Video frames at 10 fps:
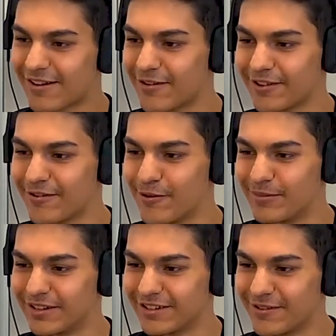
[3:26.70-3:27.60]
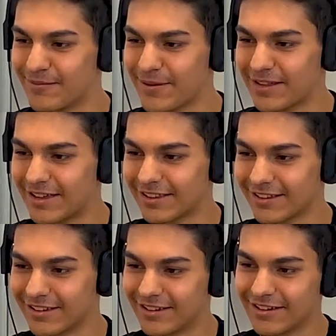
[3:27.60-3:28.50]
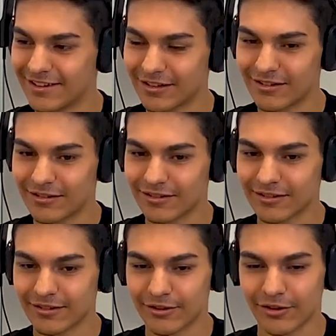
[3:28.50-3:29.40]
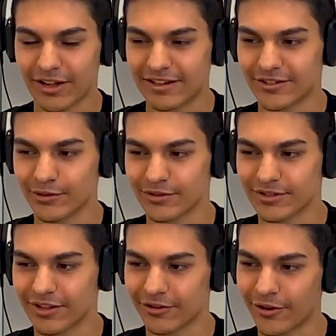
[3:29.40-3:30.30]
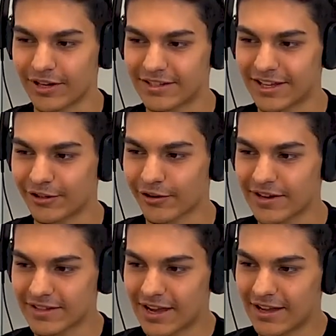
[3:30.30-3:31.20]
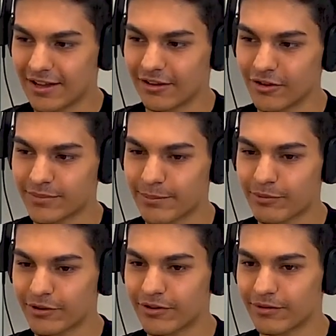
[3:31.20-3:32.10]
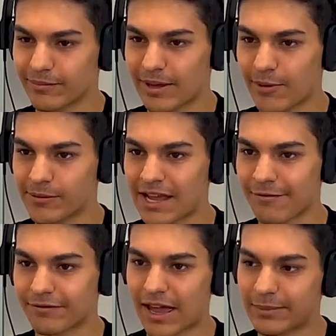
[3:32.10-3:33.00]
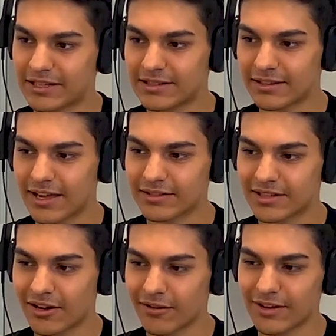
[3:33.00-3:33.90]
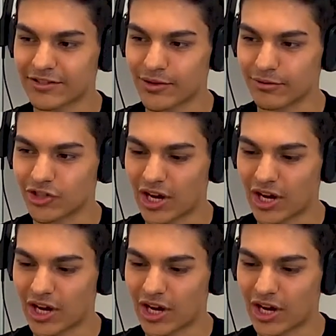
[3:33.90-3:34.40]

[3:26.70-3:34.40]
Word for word: I call them old, but you know, maybe like they're getting towards their 30s, late 30s yeah. Those people, you know, they probably have families that they have to take care of, and so yeah.